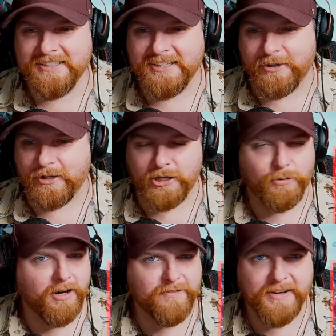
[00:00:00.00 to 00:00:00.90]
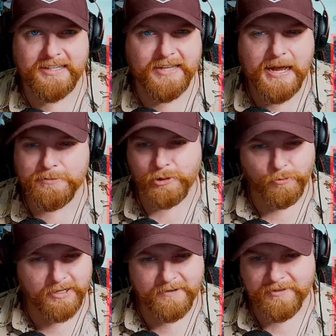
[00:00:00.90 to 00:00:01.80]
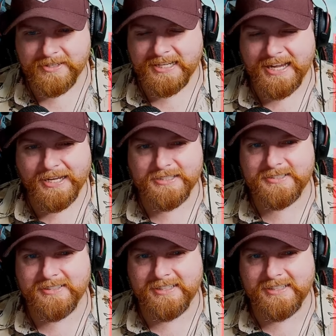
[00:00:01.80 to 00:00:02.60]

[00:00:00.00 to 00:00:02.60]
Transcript: or qualifying laps or whatever the case,